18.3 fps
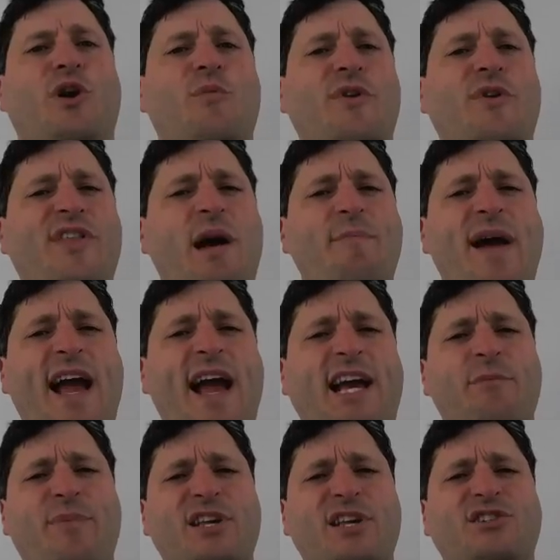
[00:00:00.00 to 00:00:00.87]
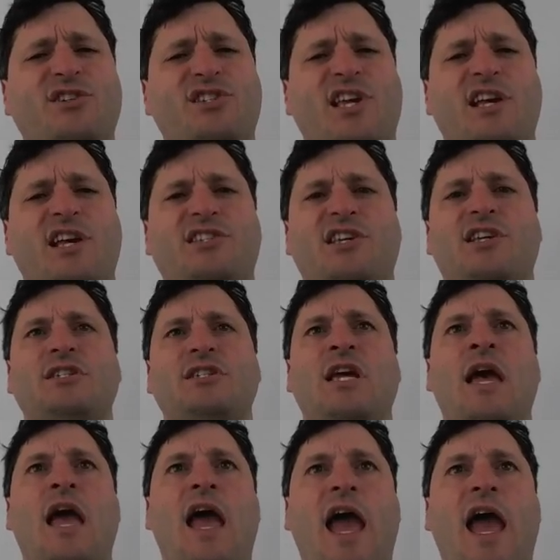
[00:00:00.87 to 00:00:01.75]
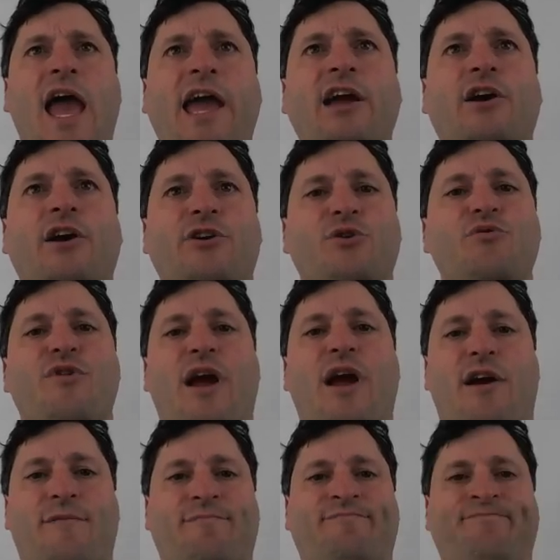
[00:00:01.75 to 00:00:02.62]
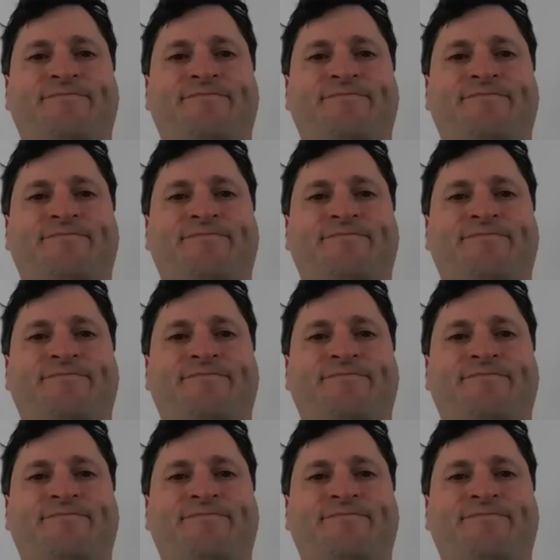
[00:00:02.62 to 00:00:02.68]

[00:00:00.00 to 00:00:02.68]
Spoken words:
And what that packet basically says is, hey, are you there?